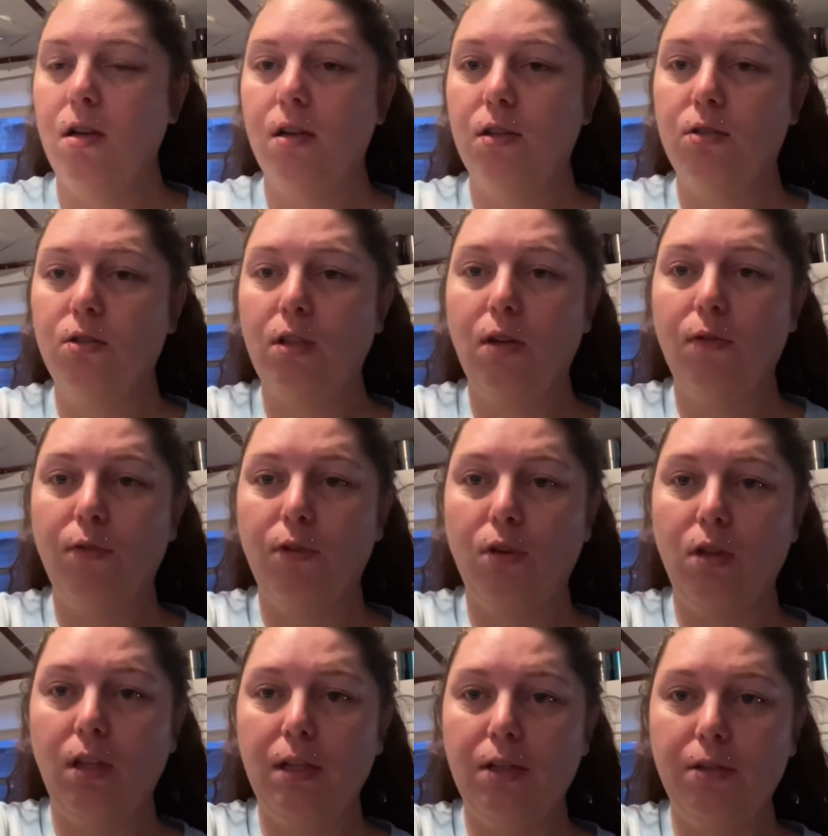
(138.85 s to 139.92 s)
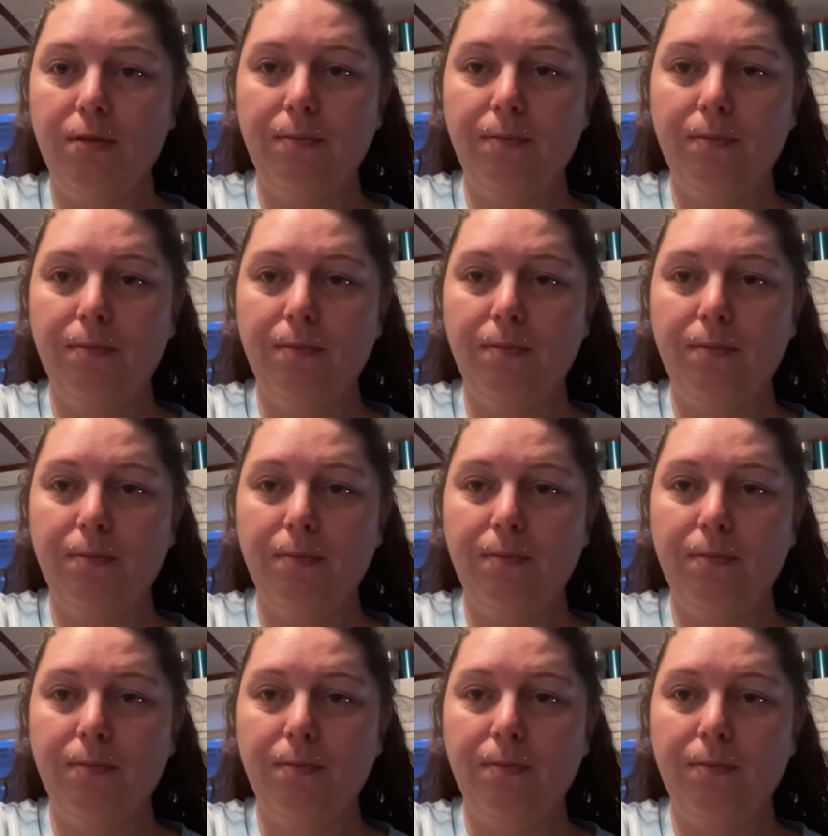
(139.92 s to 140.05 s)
silver glitter.